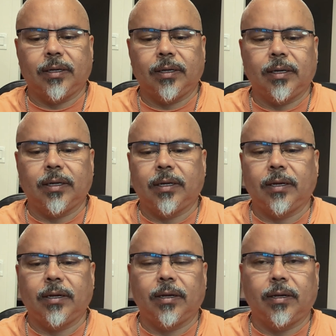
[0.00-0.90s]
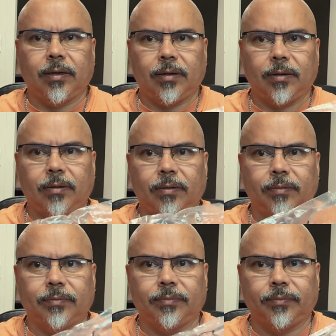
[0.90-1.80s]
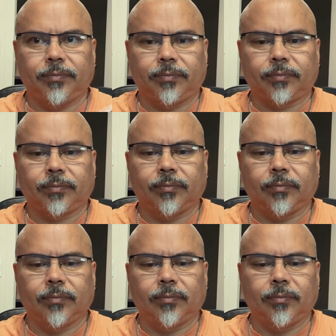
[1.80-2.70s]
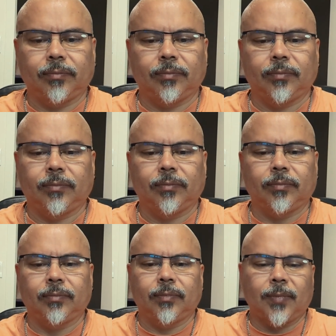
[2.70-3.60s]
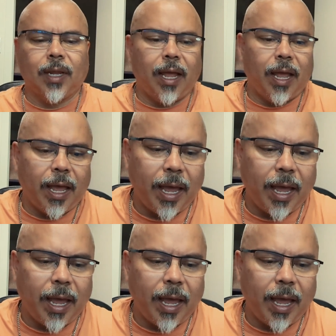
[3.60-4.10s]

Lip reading: (no one is talking)